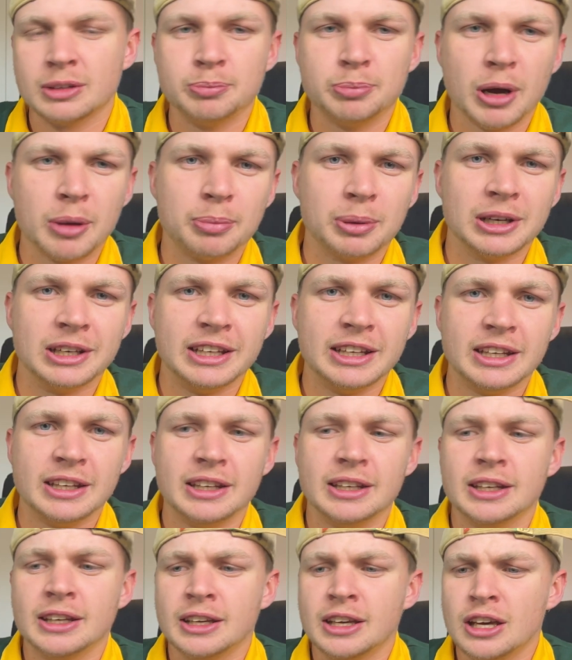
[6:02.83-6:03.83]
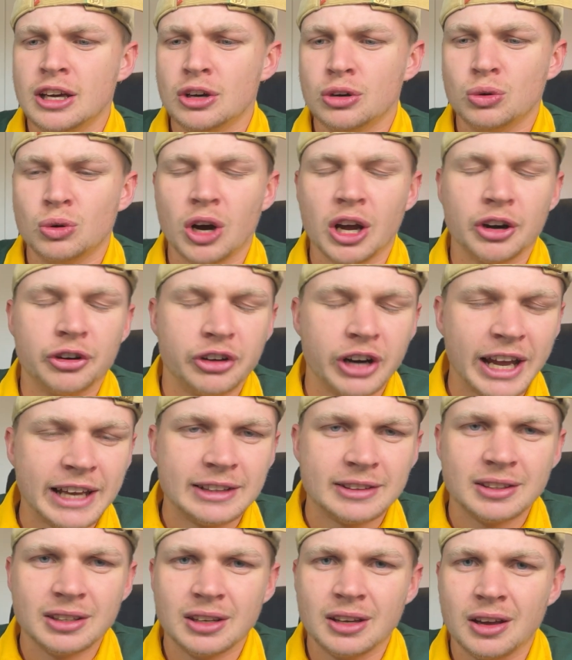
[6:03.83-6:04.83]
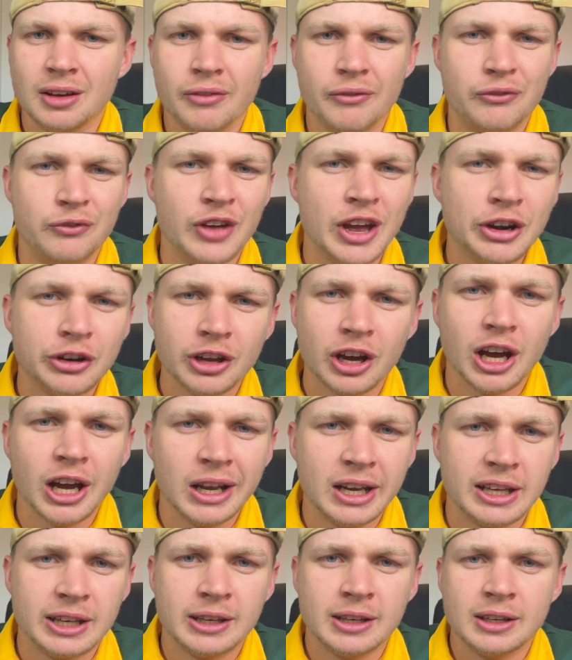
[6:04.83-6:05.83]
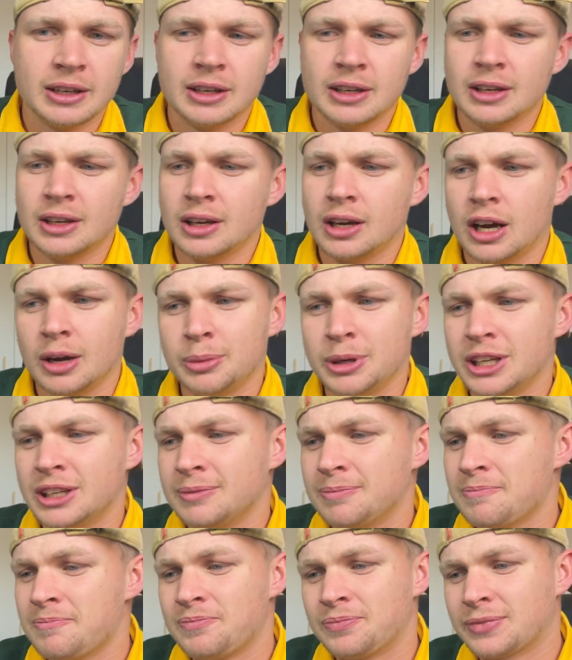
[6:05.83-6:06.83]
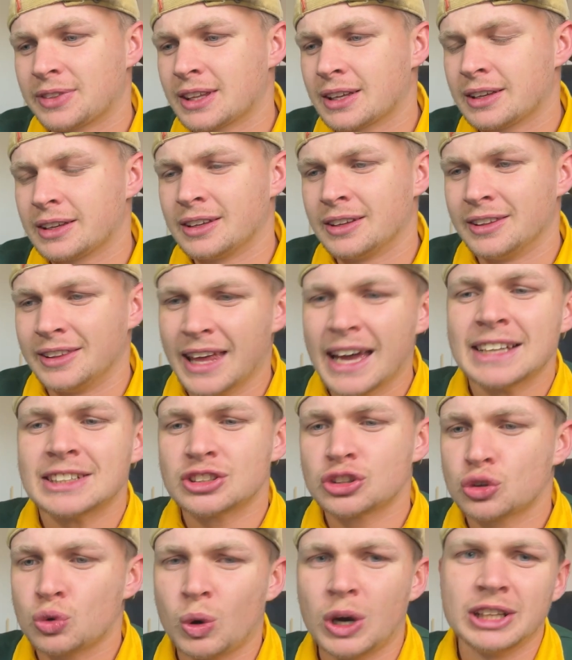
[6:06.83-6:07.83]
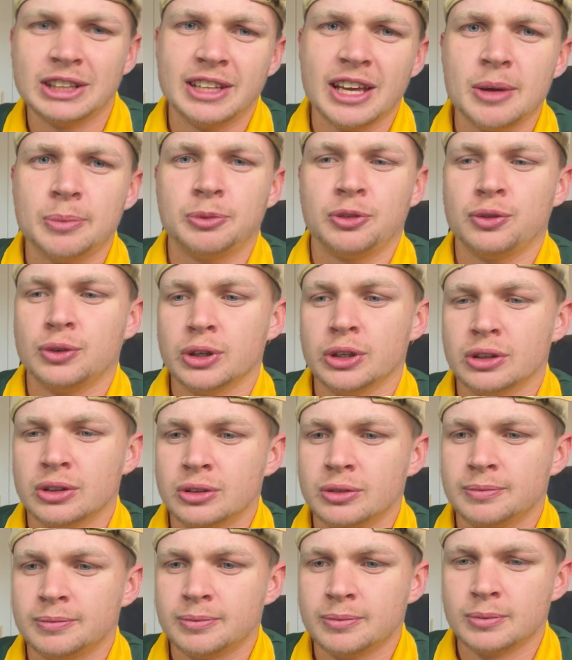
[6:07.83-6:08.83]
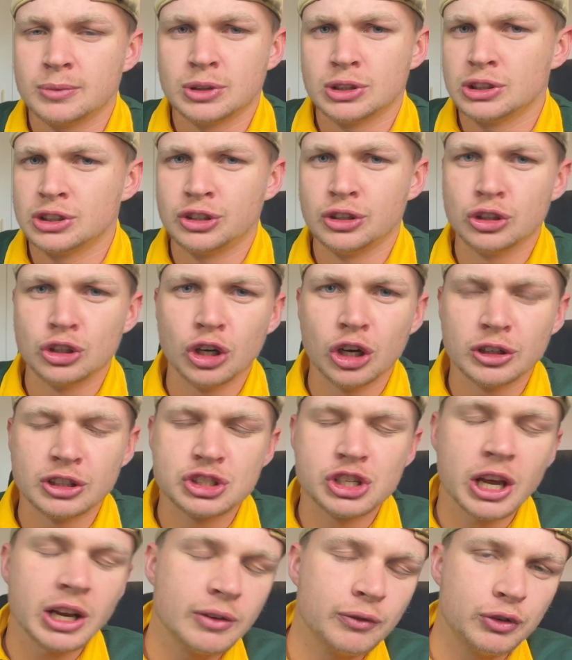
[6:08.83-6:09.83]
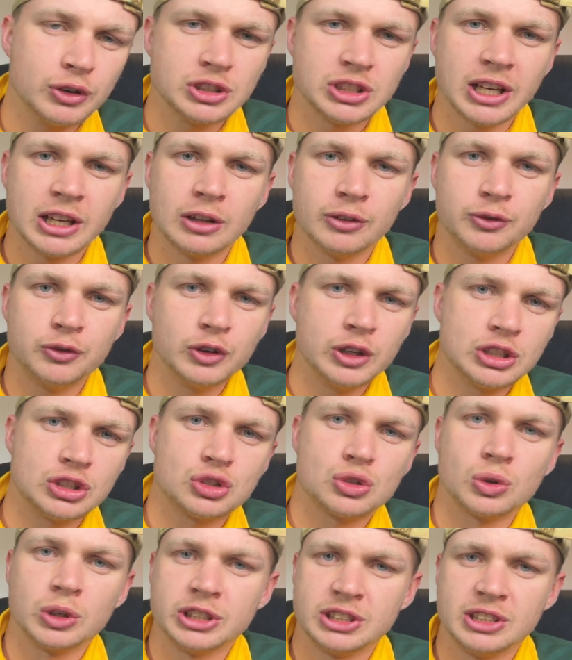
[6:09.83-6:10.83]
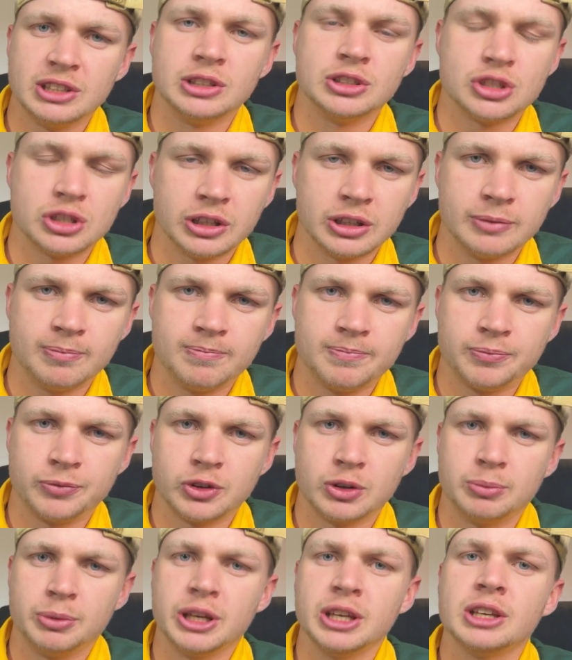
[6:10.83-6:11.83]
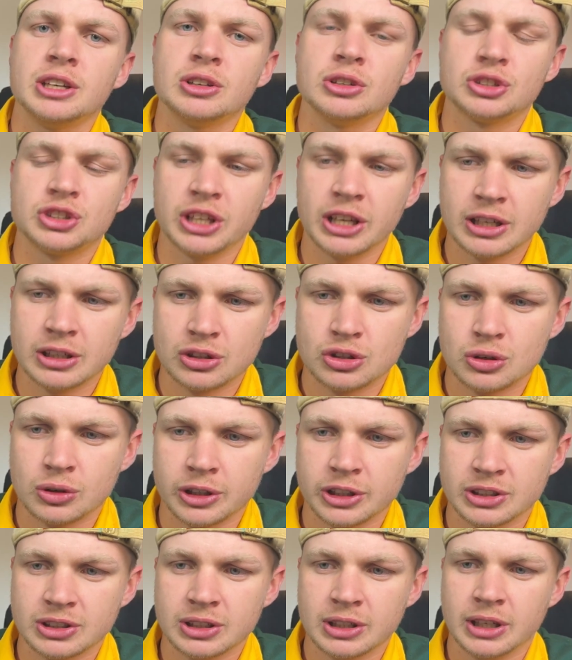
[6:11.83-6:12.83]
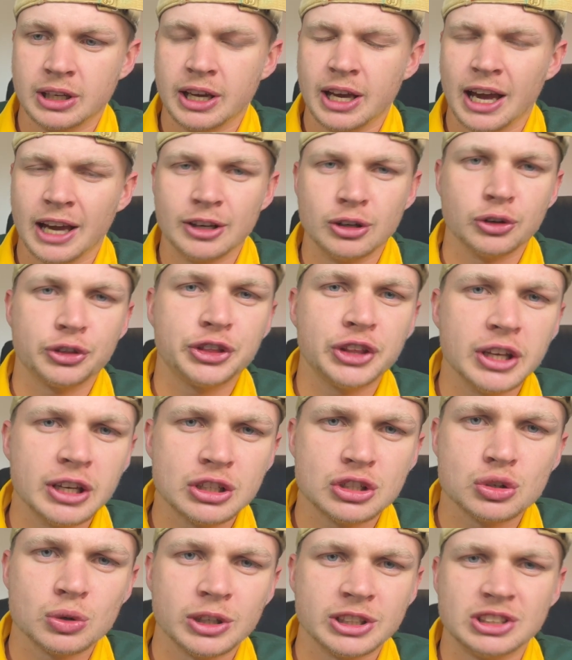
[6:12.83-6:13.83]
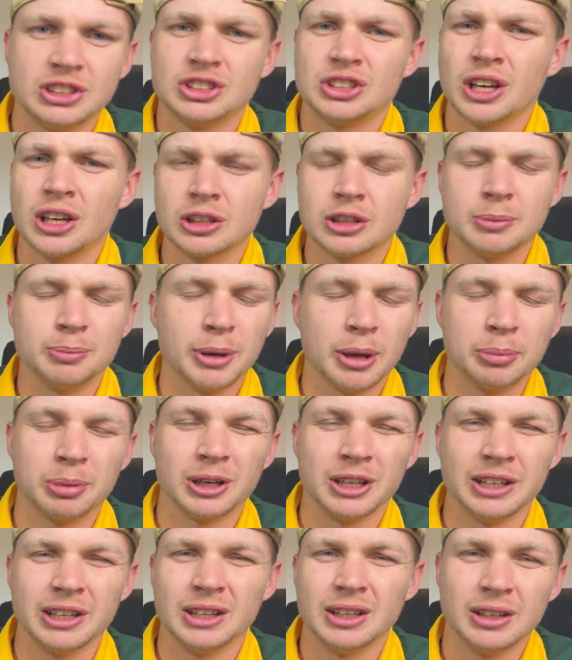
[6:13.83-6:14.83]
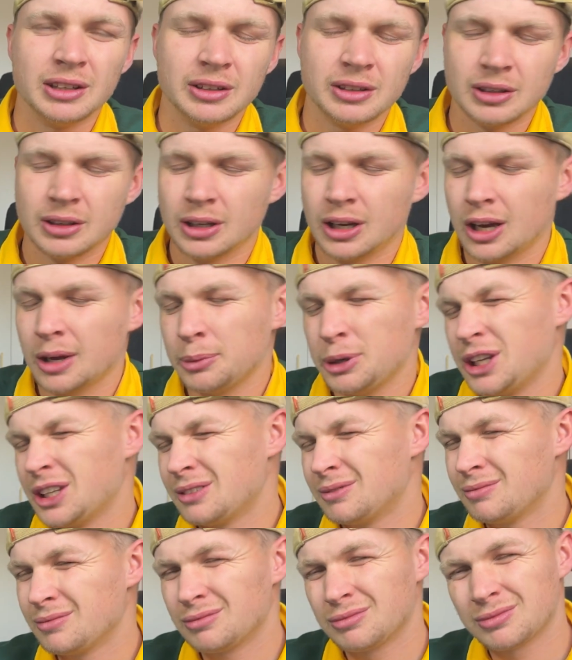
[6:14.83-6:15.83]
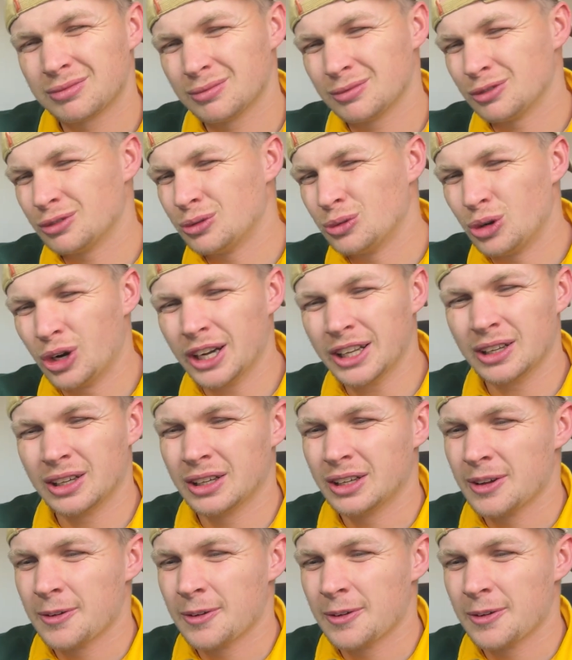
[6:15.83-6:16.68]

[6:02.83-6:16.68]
Papali'i, who I rate very highly. I mean, that's squad depth for you. So you got Shannon Frizzell, first choice, injured. You bring in your second choice, and your third choice is Dalton Papali'i. I mean, what?